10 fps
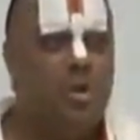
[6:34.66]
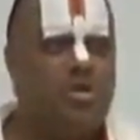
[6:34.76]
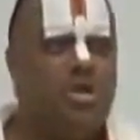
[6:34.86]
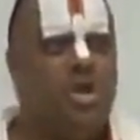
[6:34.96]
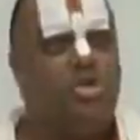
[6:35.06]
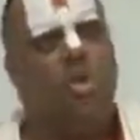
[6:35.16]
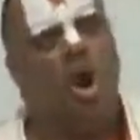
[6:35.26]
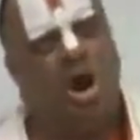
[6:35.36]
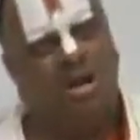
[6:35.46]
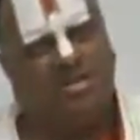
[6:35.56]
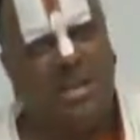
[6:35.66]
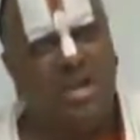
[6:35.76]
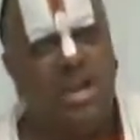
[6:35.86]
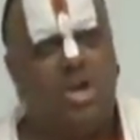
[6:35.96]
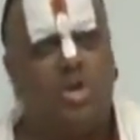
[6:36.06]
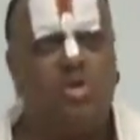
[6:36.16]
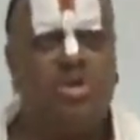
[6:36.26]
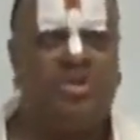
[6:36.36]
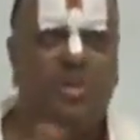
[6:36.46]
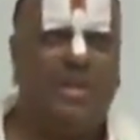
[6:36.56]
produce, to alter,
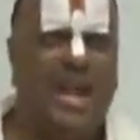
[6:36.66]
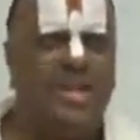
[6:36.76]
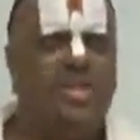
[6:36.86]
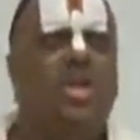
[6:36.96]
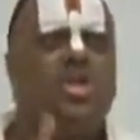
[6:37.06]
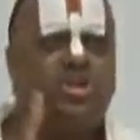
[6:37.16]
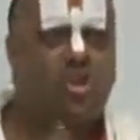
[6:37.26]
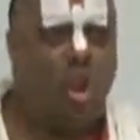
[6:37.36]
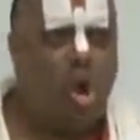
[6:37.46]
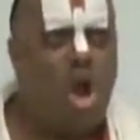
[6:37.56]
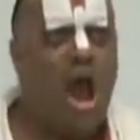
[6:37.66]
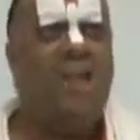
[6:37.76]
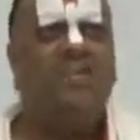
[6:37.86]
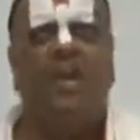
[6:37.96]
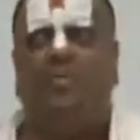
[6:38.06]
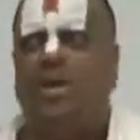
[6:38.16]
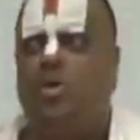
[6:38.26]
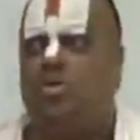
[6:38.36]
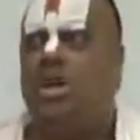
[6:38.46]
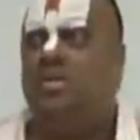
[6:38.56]
to systematize, store and
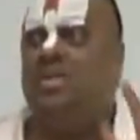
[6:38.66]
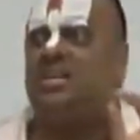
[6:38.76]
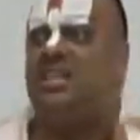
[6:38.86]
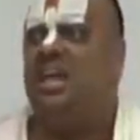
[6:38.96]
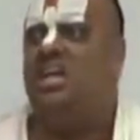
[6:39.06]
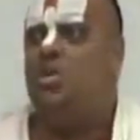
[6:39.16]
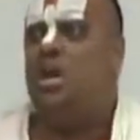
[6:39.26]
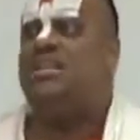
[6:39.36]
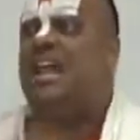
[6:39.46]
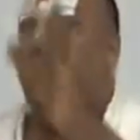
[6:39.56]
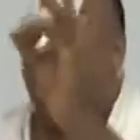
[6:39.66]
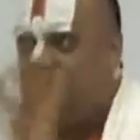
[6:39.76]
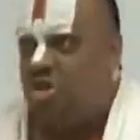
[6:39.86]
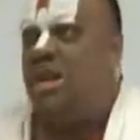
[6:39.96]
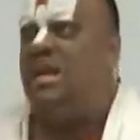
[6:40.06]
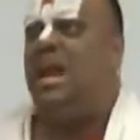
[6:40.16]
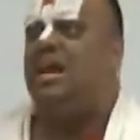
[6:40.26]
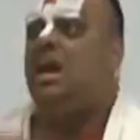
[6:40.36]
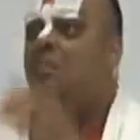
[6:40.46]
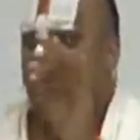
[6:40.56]
reproduce. That skill is known as
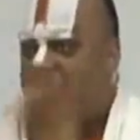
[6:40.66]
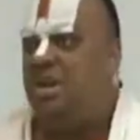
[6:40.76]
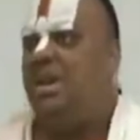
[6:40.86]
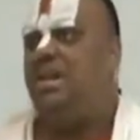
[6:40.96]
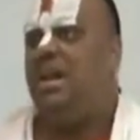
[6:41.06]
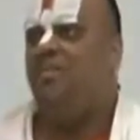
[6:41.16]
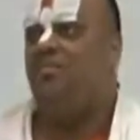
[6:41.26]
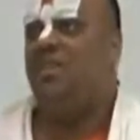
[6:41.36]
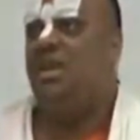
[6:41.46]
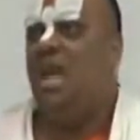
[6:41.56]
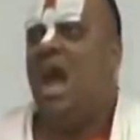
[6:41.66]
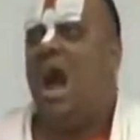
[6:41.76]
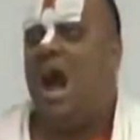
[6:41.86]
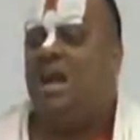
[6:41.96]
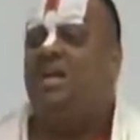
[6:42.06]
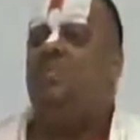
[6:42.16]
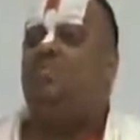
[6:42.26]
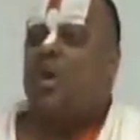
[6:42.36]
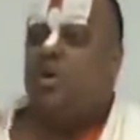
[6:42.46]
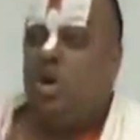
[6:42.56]
imaginary like machinery
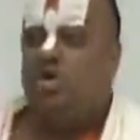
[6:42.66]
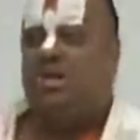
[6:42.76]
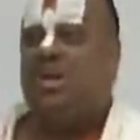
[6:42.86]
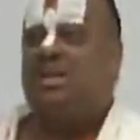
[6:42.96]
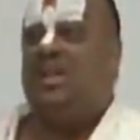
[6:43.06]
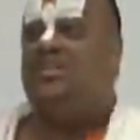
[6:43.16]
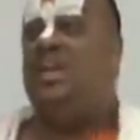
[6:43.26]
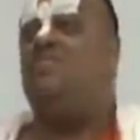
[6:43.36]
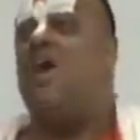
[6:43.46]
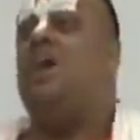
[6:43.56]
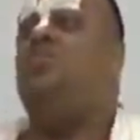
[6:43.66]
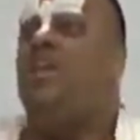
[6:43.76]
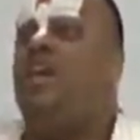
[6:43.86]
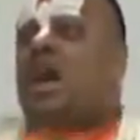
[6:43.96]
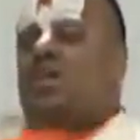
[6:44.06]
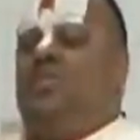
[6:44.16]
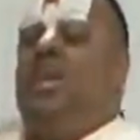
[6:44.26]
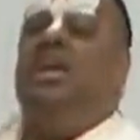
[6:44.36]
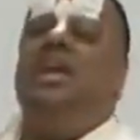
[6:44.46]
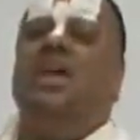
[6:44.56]
and producing such thing what we
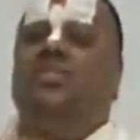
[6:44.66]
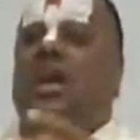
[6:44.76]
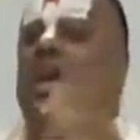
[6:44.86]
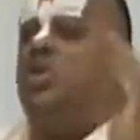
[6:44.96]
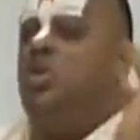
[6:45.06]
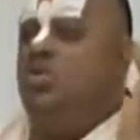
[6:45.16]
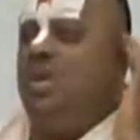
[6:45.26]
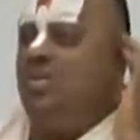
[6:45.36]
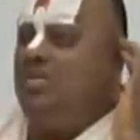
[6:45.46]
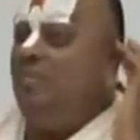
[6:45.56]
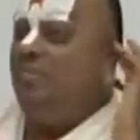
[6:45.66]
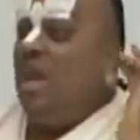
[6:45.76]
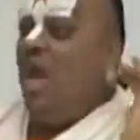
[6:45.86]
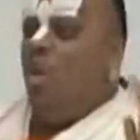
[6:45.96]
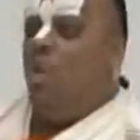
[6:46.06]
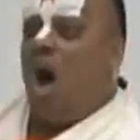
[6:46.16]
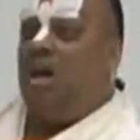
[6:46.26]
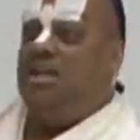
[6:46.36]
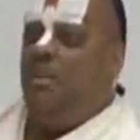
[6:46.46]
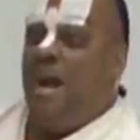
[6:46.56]
not see there are two things
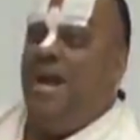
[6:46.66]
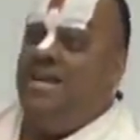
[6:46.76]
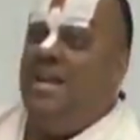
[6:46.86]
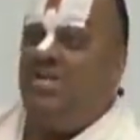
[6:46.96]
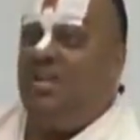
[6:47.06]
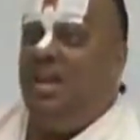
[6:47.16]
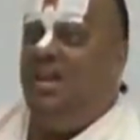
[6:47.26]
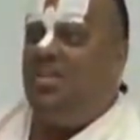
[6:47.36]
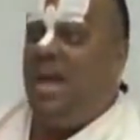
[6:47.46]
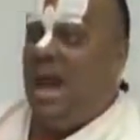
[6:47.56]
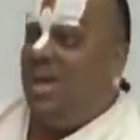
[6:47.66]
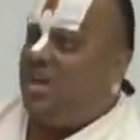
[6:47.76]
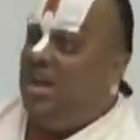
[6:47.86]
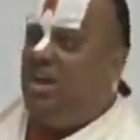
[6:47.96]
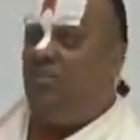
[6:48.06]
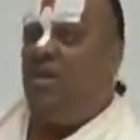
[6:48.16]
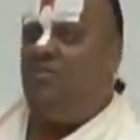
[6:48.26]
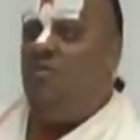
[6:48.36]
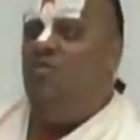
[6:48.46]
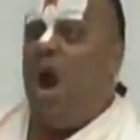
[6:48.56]
what the mind does is entirely
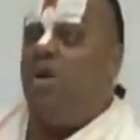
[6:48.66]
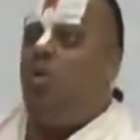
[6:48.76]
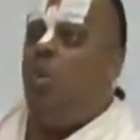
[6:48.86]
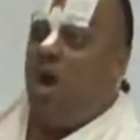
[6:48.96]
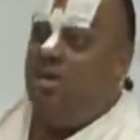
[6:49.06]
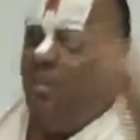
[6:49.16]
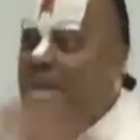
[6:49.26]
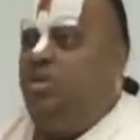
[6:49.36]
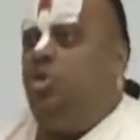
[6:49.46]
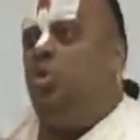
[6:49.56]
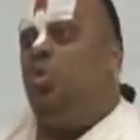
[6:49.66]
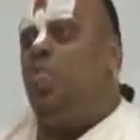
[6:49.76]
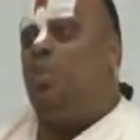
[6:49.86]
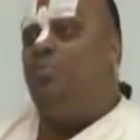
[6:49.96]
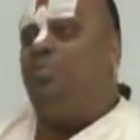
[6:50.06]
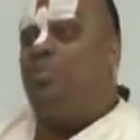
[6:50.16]
different from what you want the mind to do